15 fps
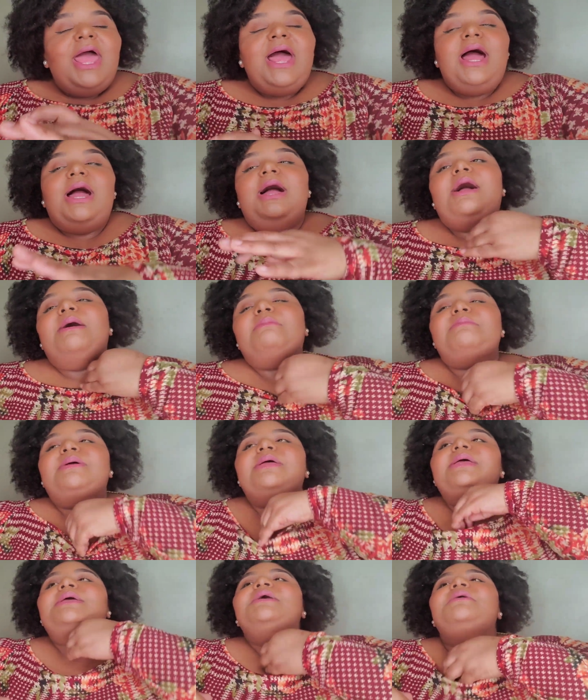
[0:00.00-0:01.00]
Um,
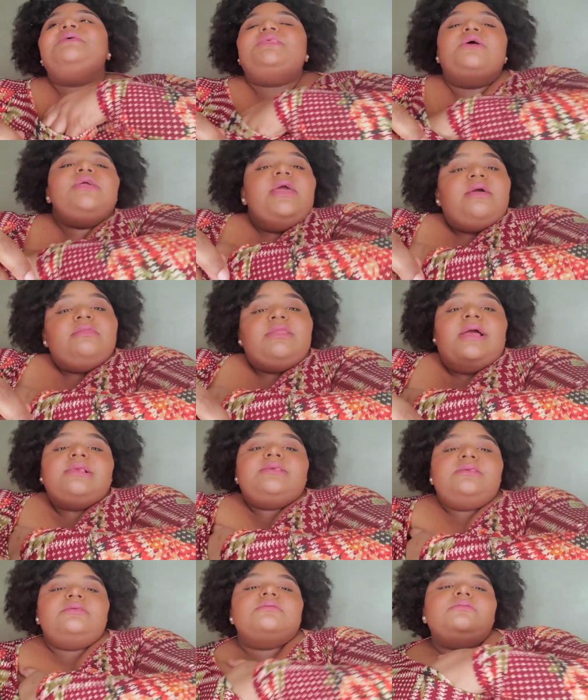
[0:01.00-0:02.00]
so yeah,
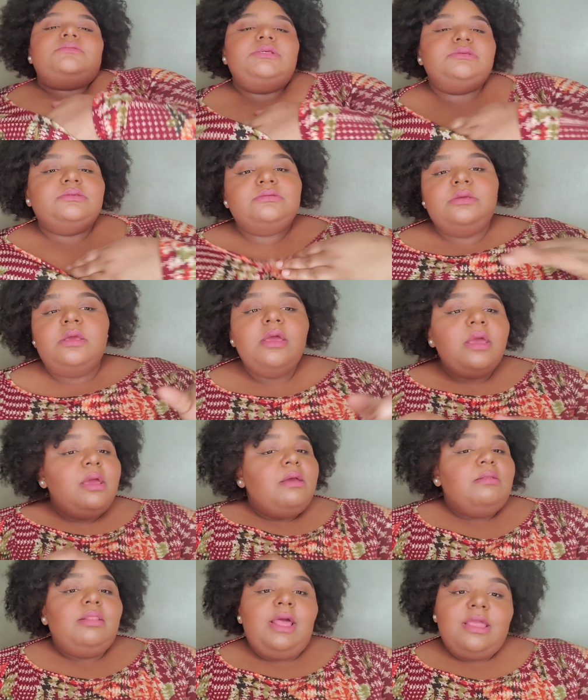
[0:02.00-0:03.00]
that's just,
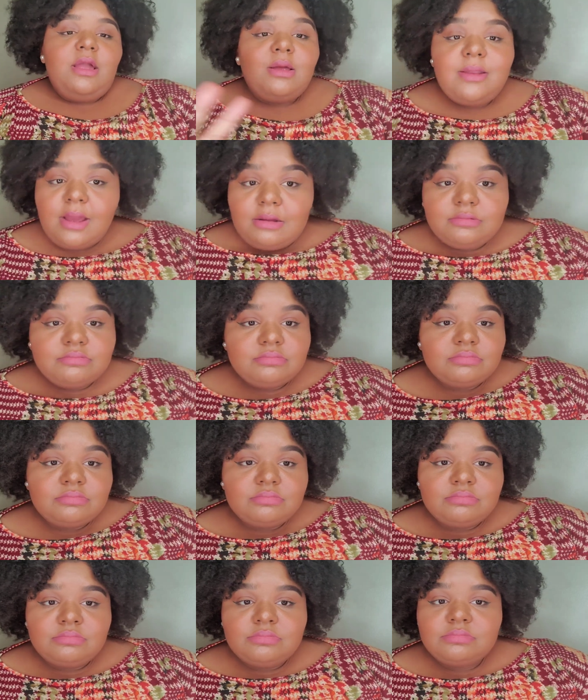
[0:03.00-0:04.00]
like, y'all know,
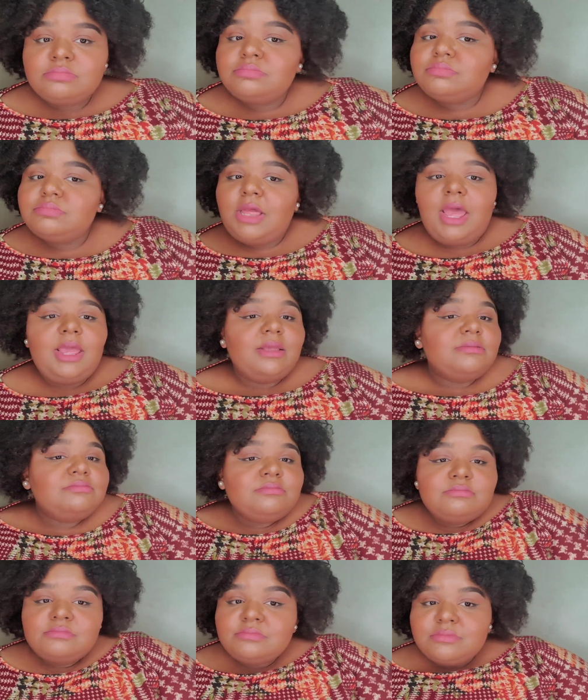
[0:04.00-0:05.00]
like,
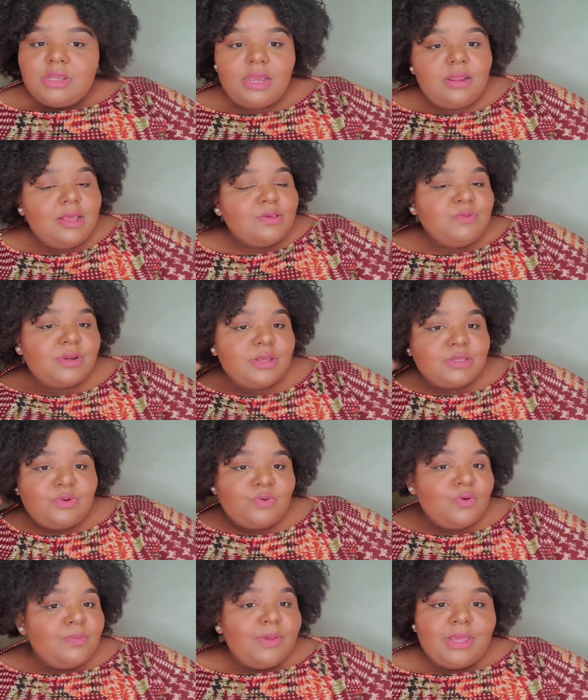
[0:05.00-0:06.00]
it is what it's
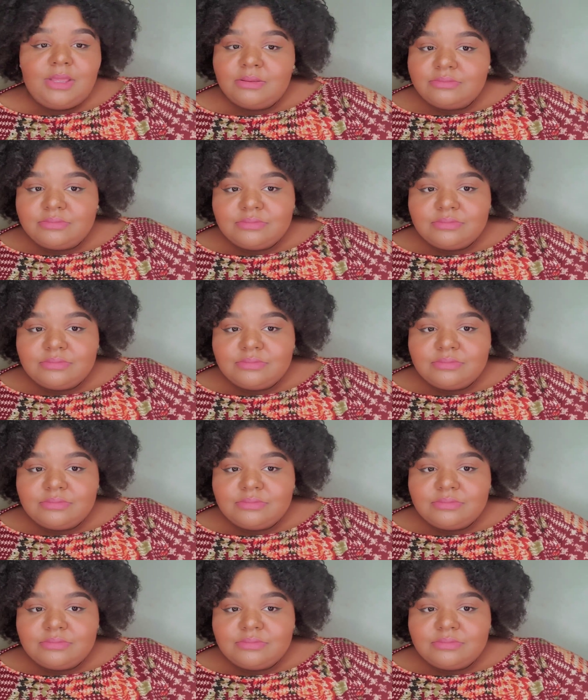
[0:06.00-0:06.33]
going to be,